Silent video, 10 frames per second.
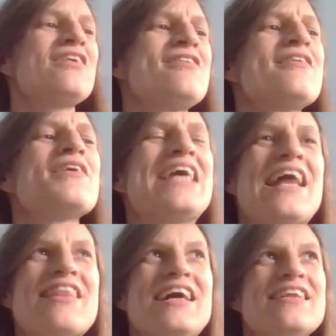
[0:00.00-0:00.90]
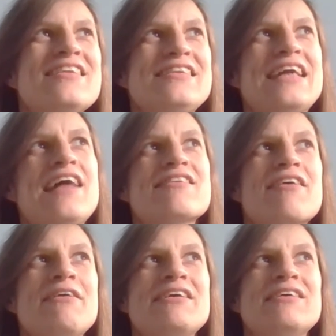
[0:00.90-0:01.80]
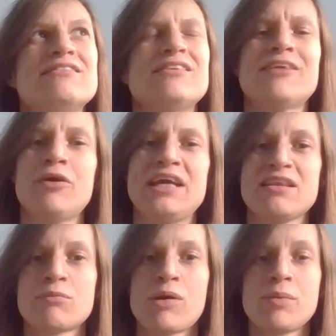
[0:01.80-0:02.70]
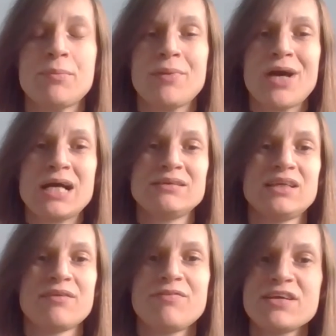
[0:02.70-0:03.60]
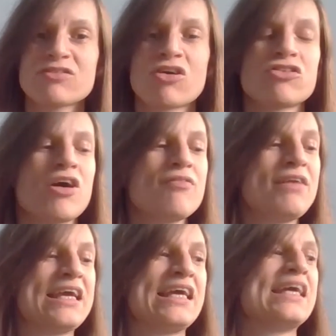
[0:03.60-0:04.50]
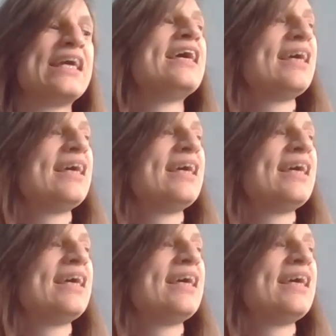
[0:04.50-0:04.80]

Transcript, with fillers: so yeah, that that's going slowly at the moment, but you know, fingers crossed. Hopefully,